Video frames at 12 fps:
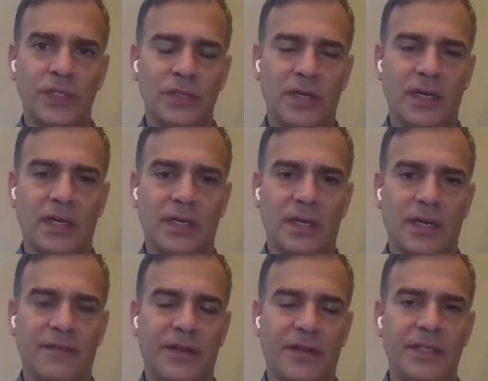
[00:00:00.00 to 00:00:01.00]
took a
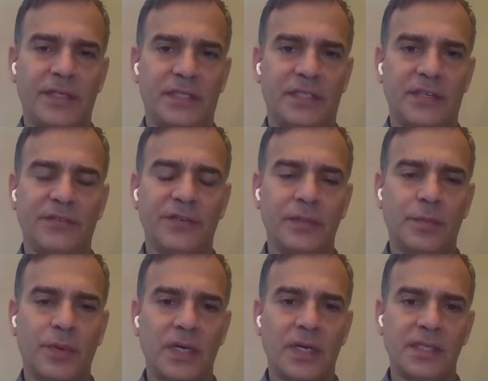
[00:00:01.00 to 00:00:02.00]
very different
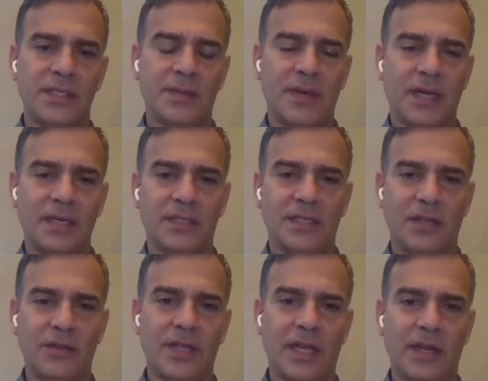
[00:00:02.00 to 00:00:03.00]
process. I'm not going to tell
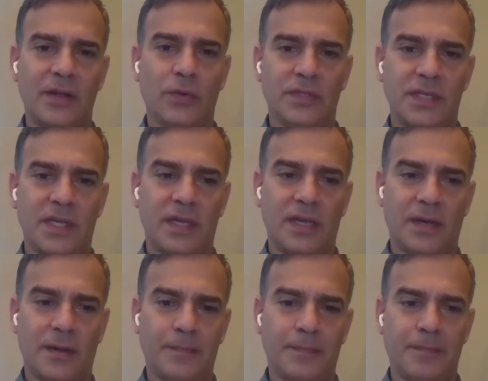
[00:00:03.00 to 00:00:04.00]
you that it was a,
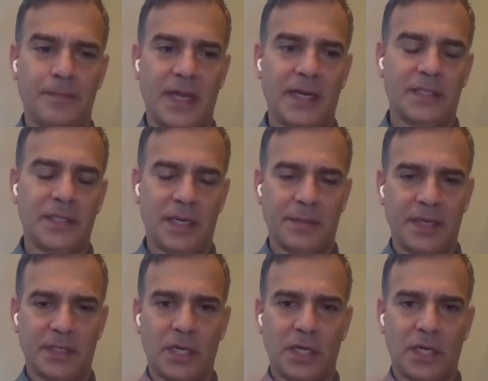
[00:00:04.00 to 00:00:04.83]
and I'm going to